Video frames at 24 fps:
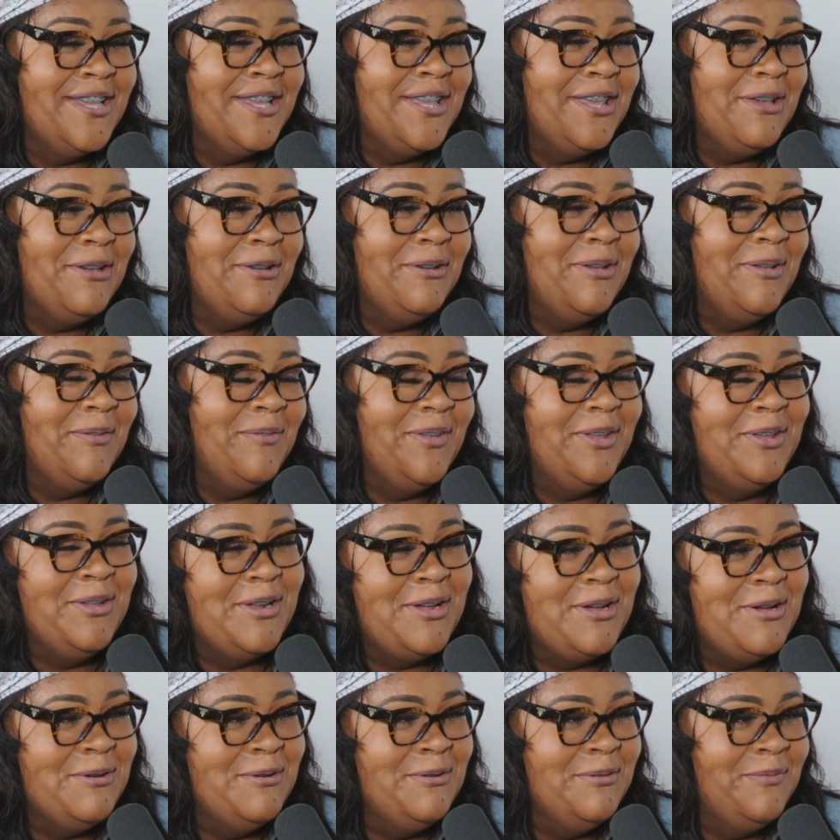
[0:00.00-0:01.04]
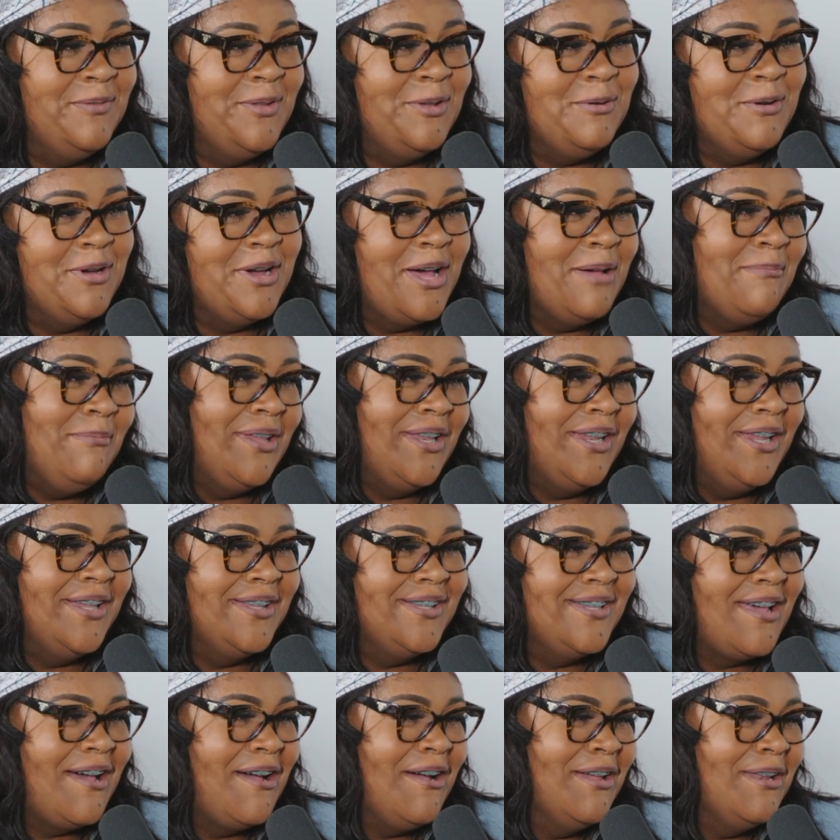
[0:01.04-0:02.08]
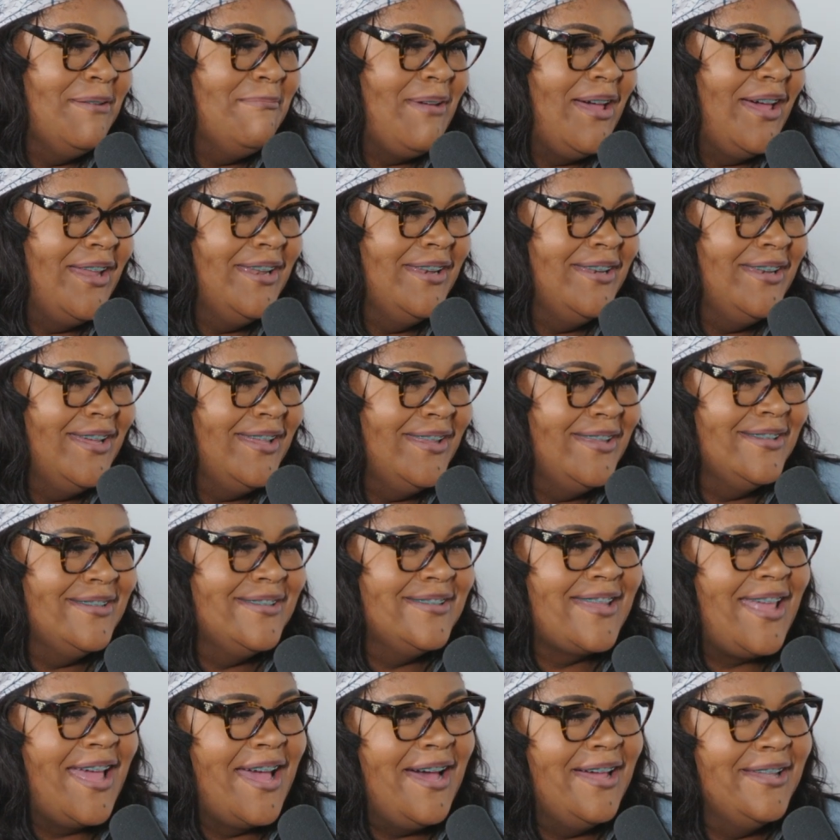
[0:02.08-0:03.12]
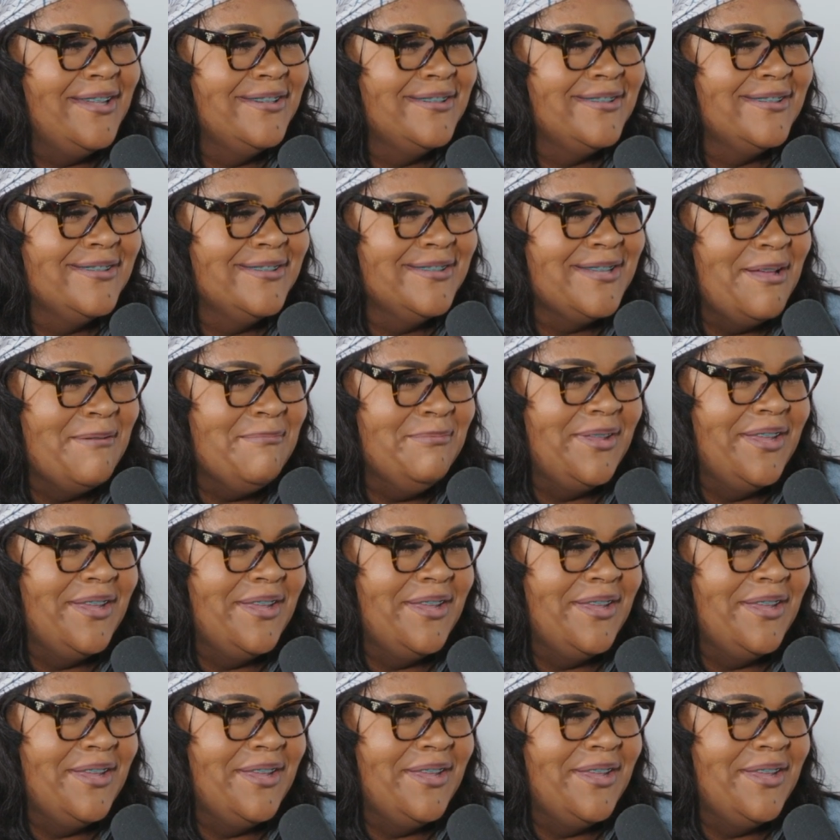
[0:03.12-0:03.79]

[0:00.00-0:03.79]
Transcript: you if you come in here talking about another stylist or something.